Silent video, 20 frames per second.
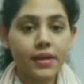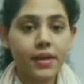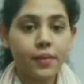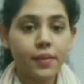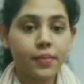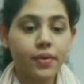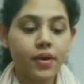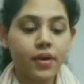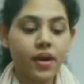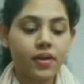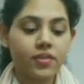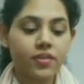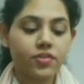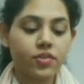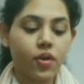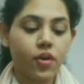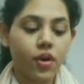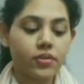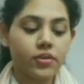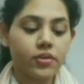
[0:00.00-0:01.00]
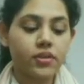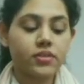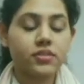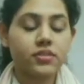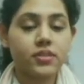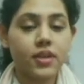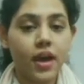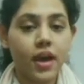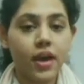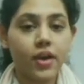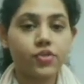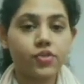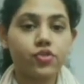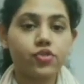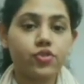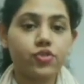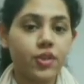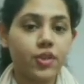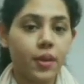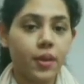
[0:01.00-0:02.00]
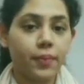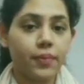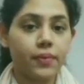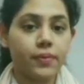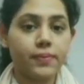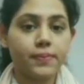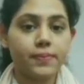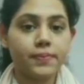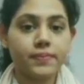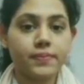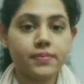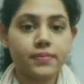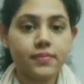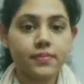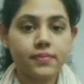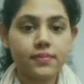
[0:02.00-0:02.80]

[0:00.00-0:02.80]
My neighbor has got a dash table.